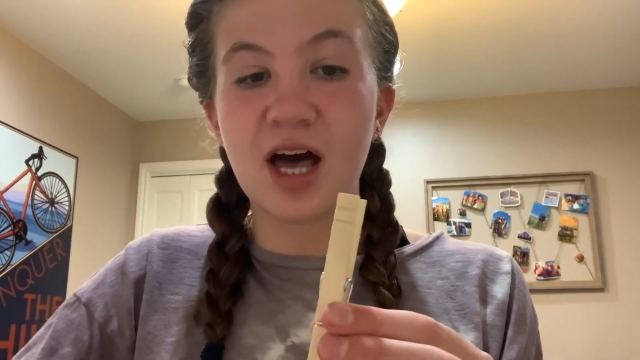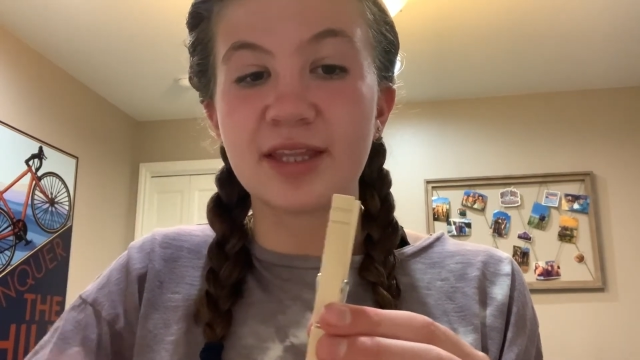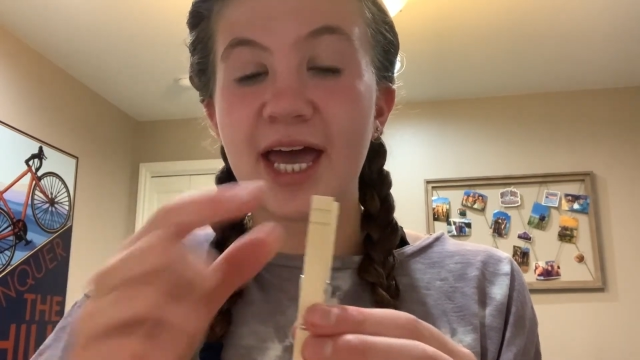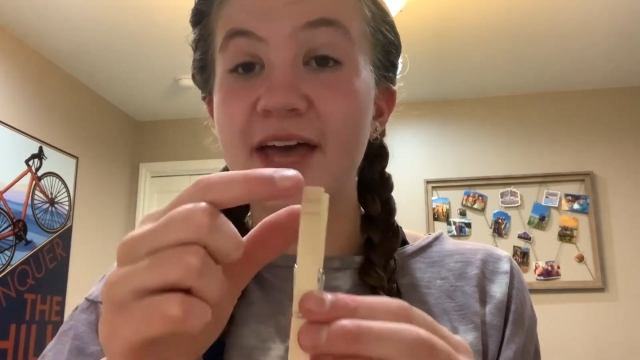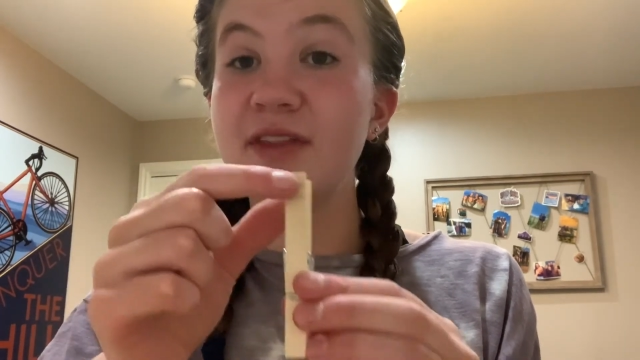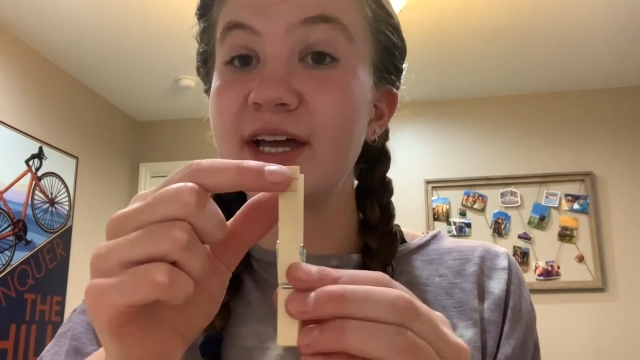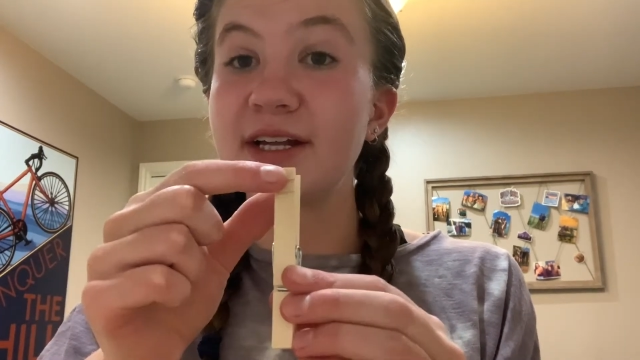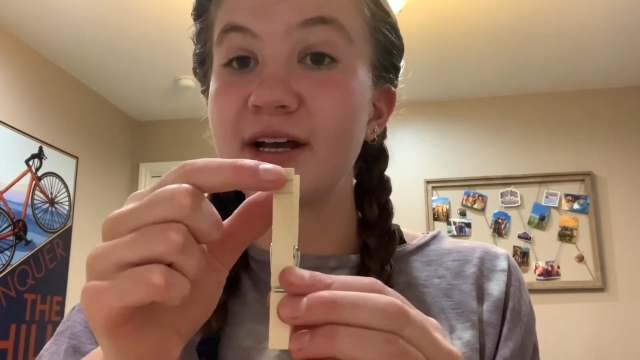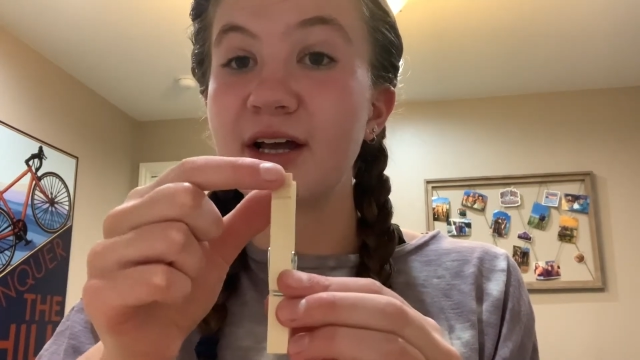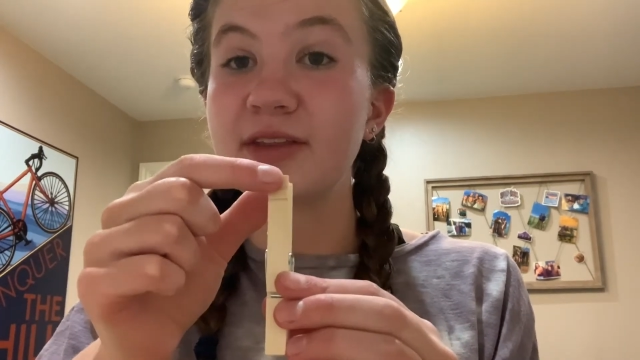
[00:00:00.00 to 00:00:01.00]
on the end
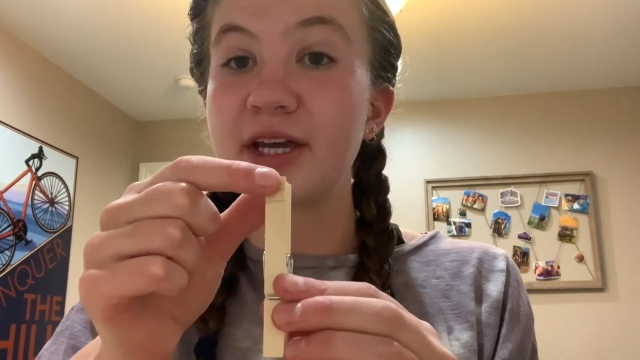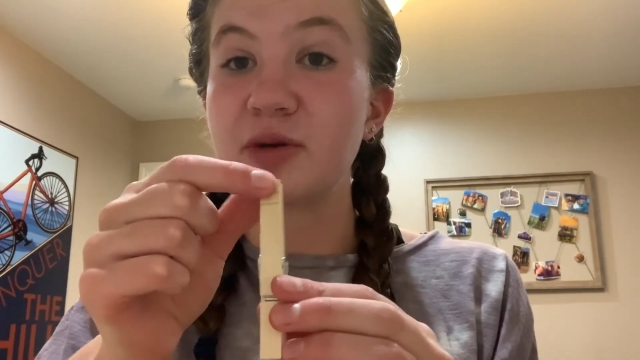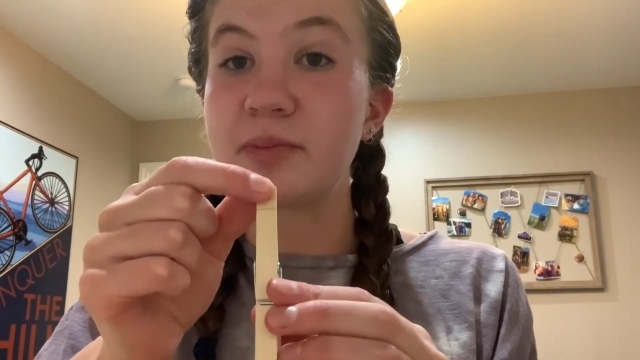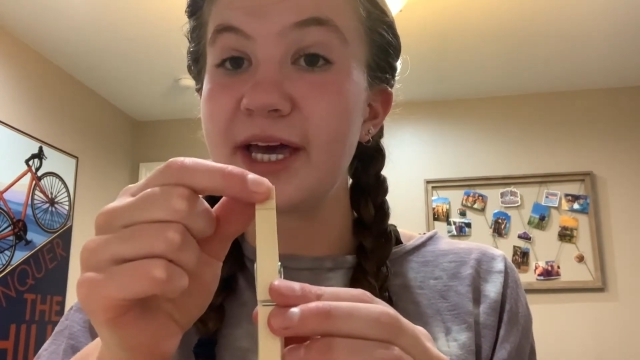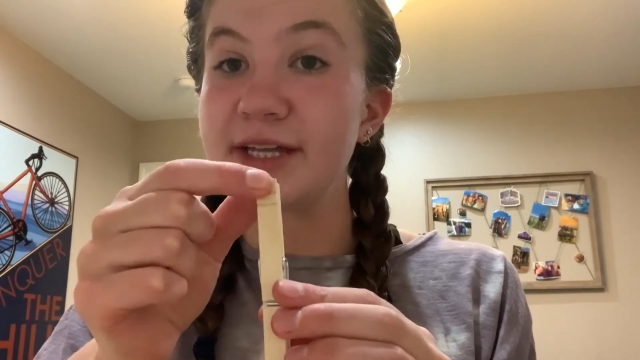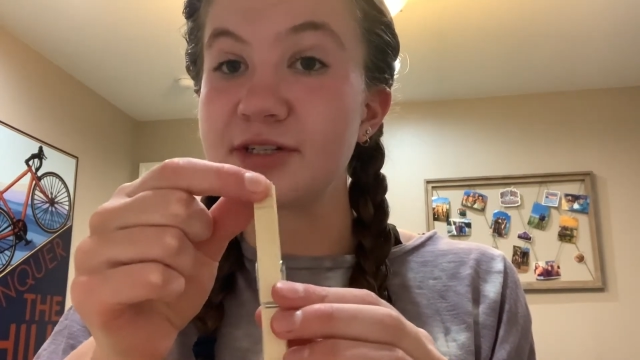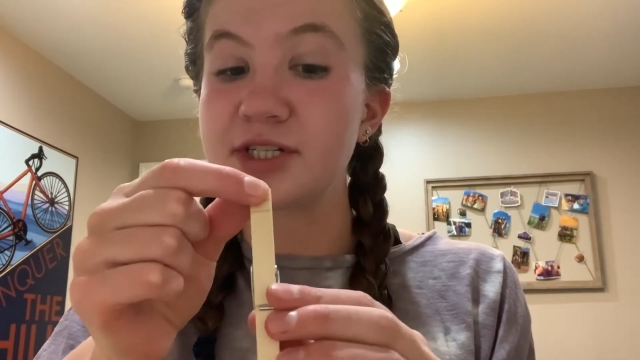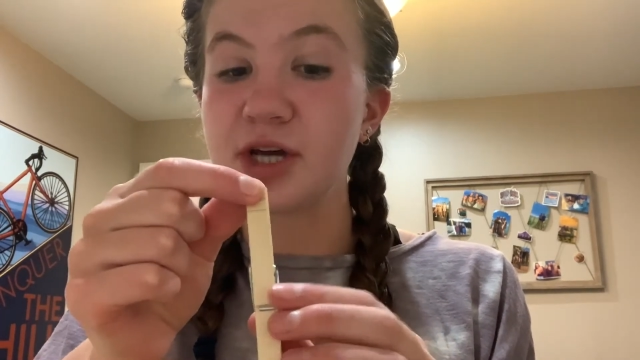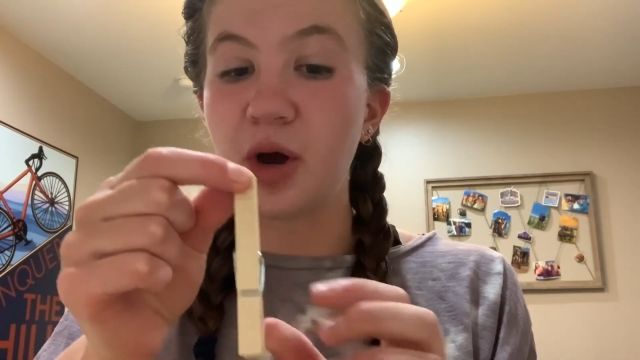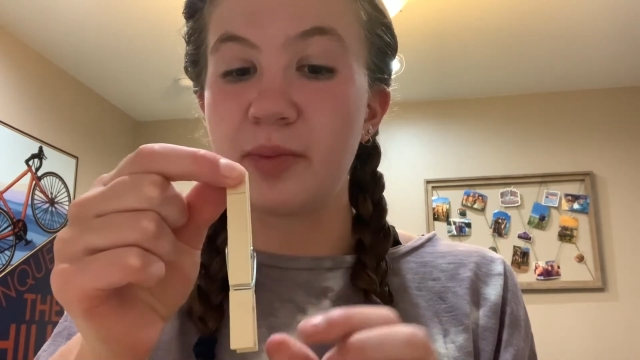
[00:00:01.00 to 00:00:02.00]
that you pinch
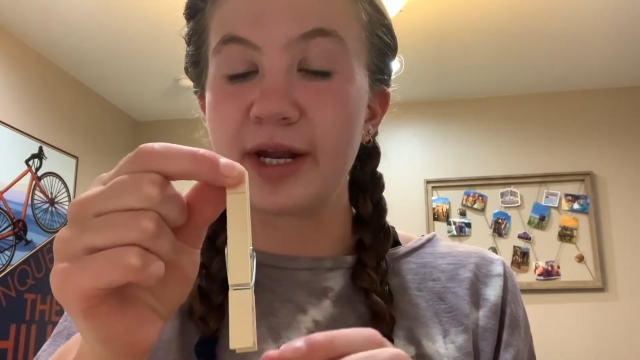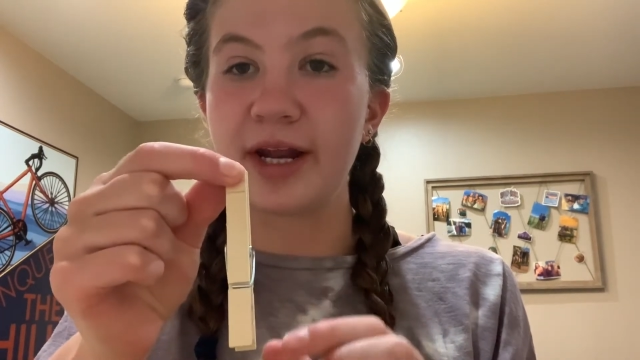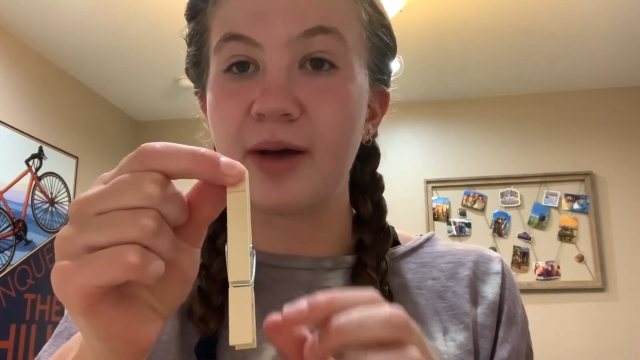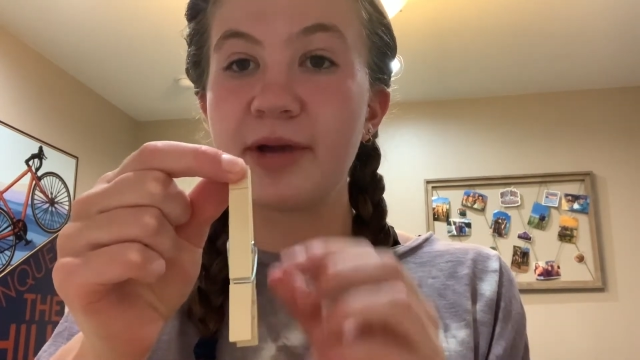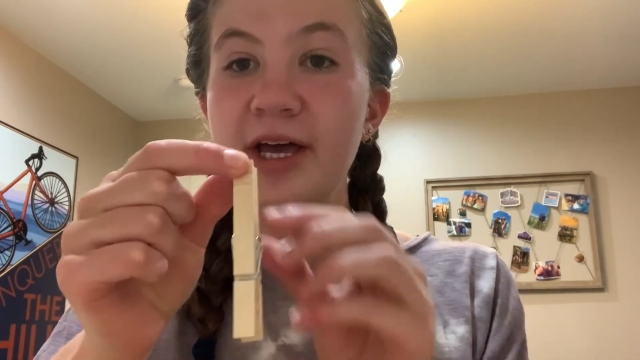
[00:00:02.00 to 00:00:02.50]
to open it up.